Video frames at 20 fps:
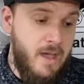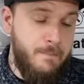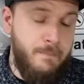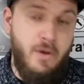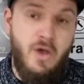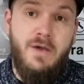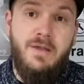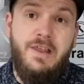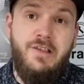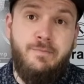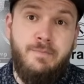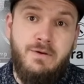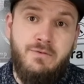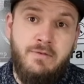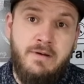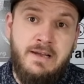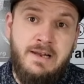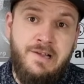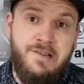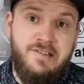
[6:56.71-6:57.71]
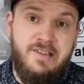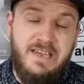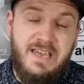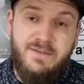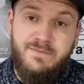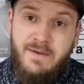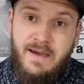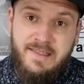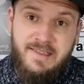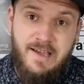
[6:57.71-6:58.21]
But let's be realistic,
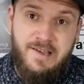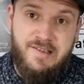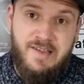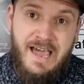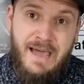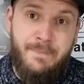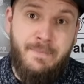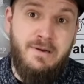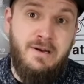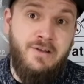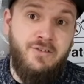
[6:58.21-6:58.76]
if that does happen,